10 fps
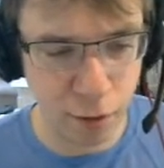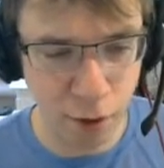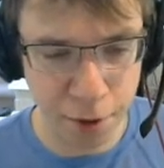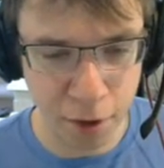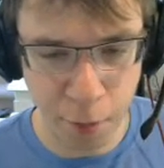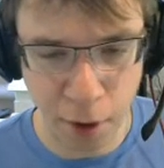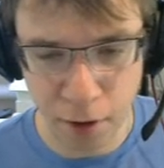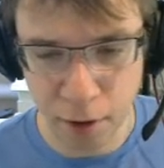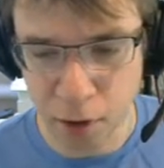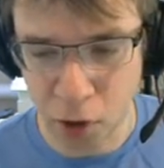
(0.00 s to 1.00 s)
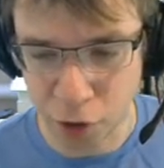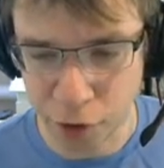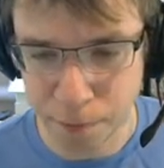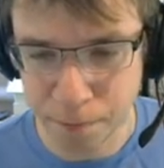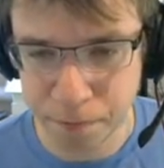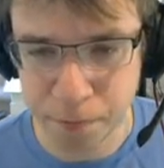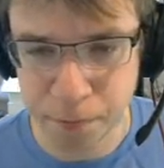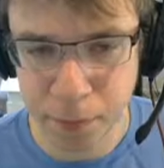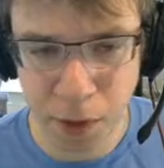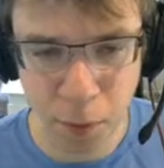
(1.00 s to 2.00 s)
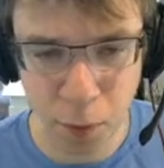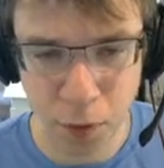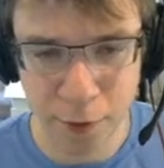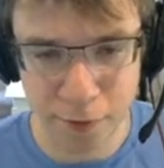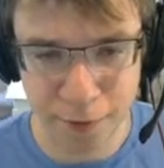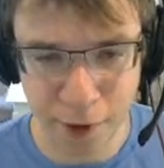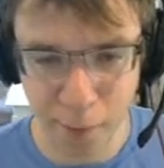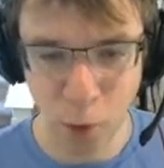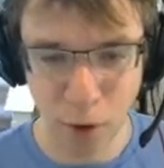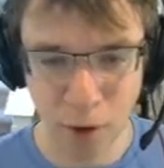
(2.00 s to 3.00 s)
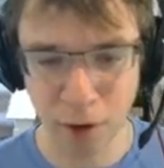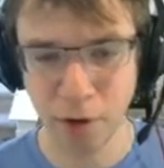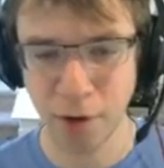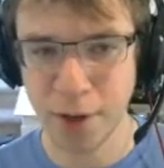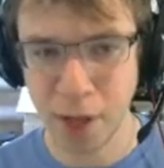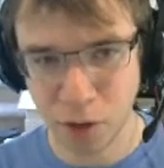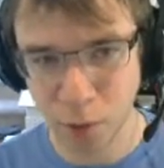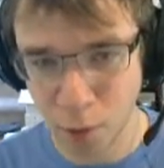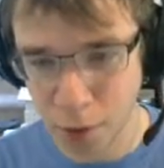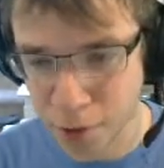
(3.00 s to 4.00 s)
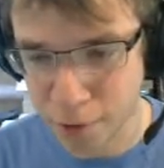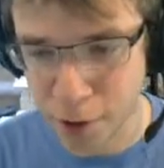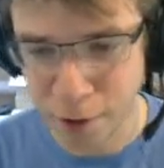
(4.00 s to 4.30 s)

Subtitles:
Weapon is better long term. But we do have to find more good attacks that we want to go find.